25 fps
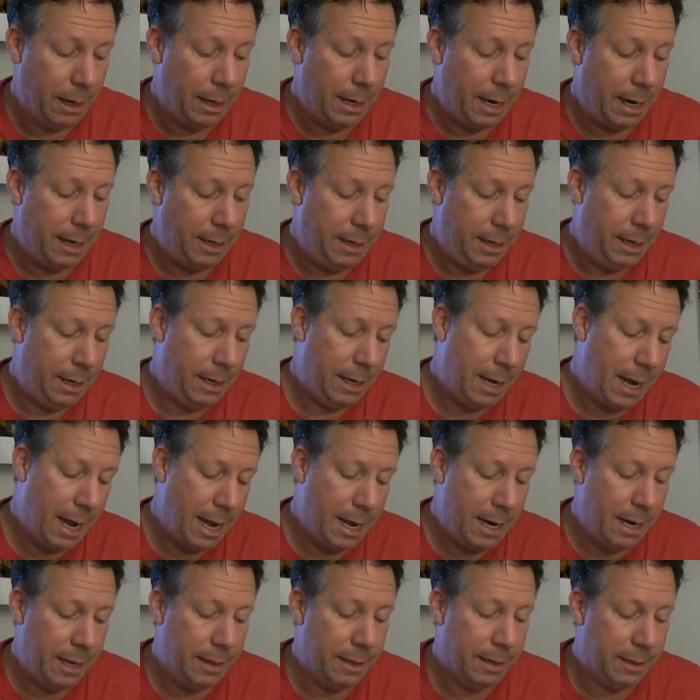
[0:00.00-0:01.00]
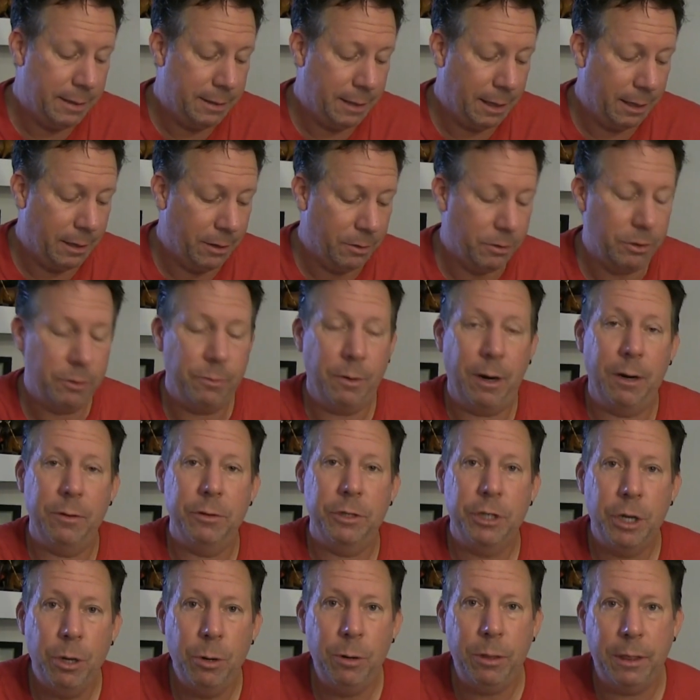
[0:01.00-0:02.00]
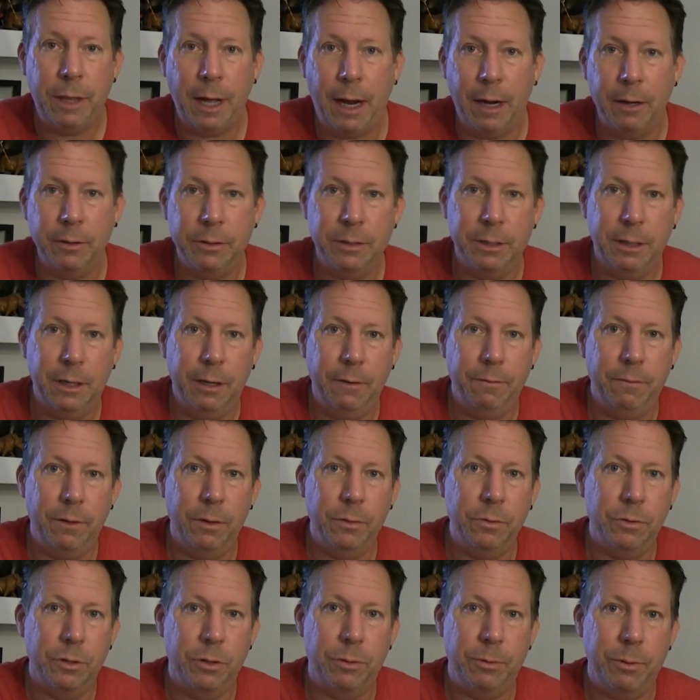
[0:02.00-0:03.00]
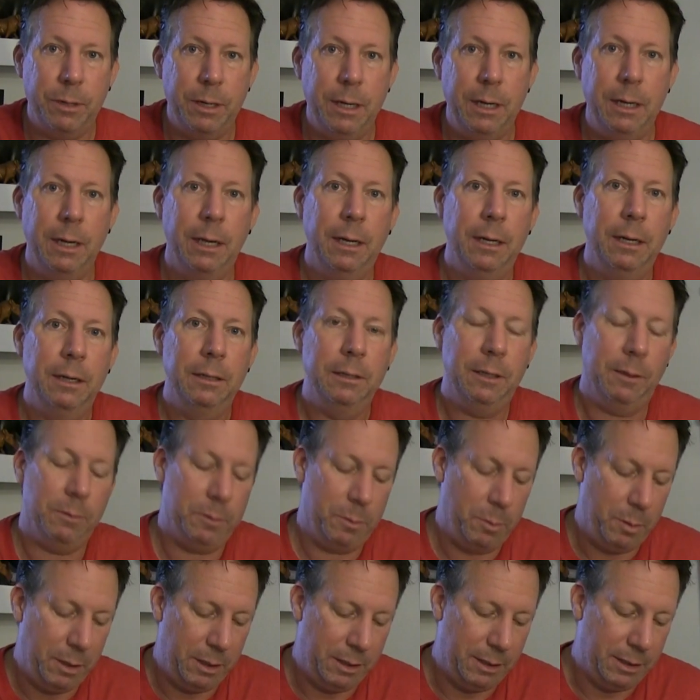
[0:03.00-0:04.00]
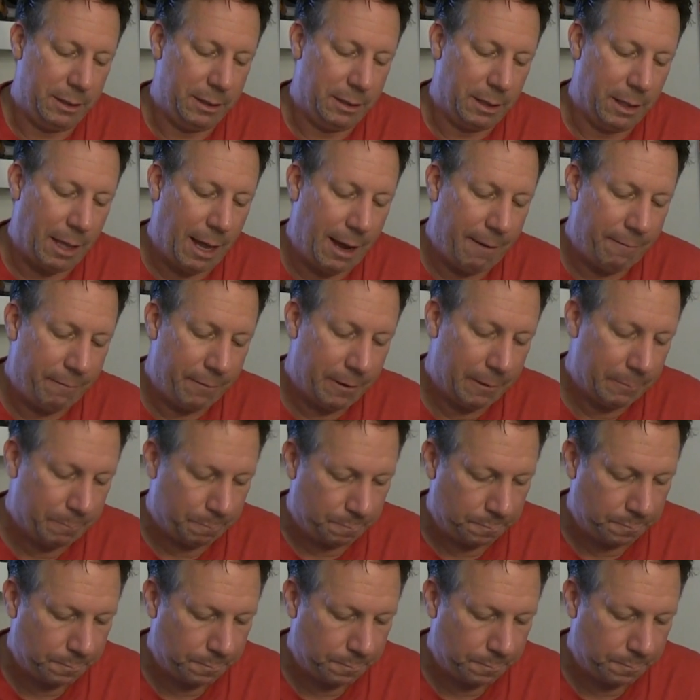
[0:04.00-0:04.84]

1980, they said there was around 2,000 of those 3 subspecies left.